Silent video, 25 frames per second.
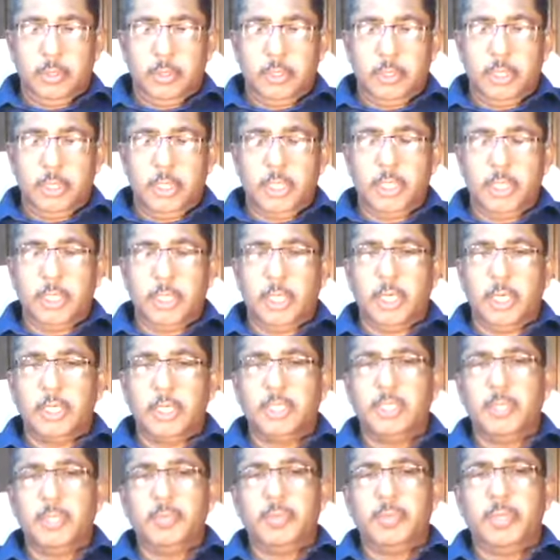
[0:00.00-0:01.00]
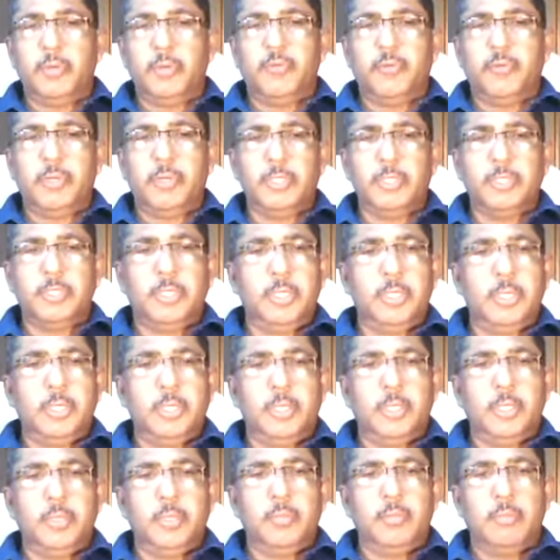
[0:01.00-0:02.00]
the concept of
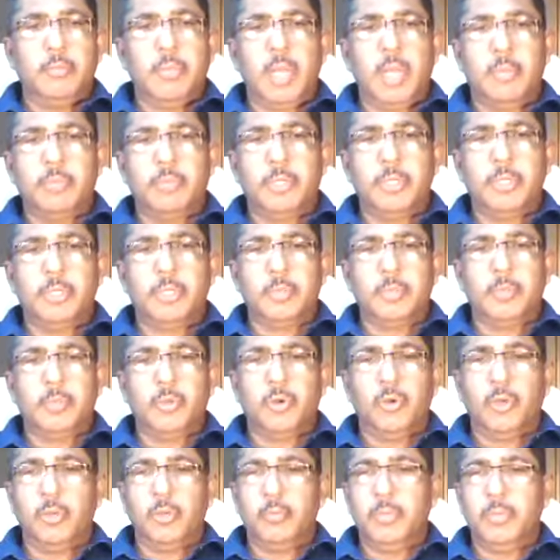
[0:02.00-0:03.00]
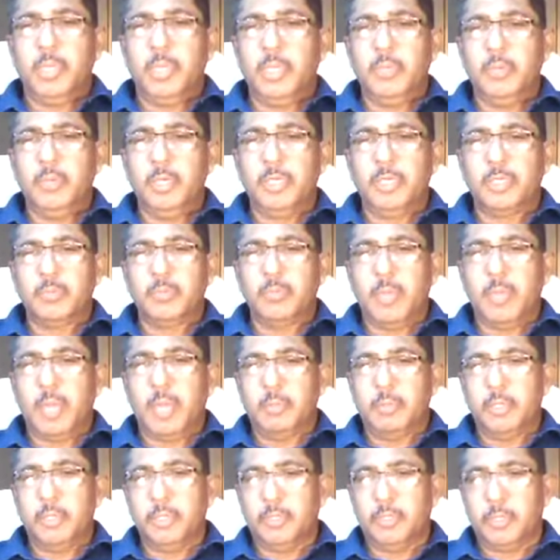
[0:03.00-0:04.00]
Christian baptism or believer's
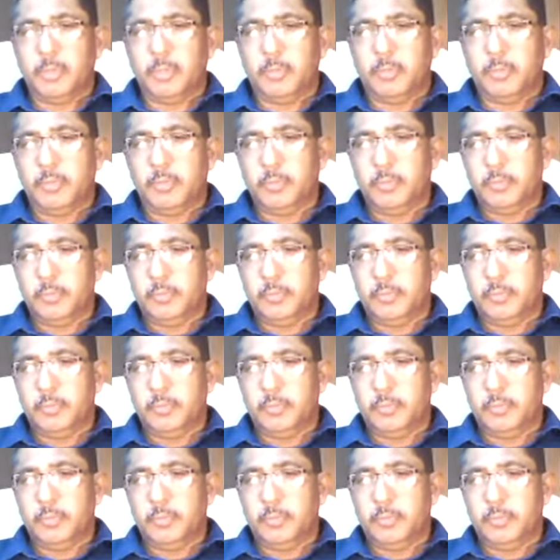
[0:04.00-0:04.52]
baptism